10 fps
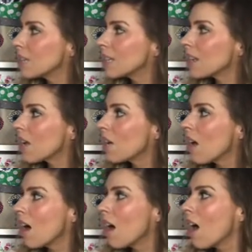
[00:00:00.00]
So
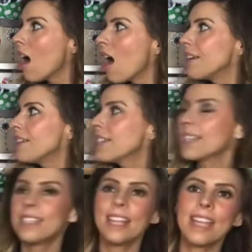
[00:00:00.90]
I
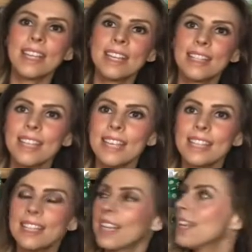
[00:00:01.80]
just think this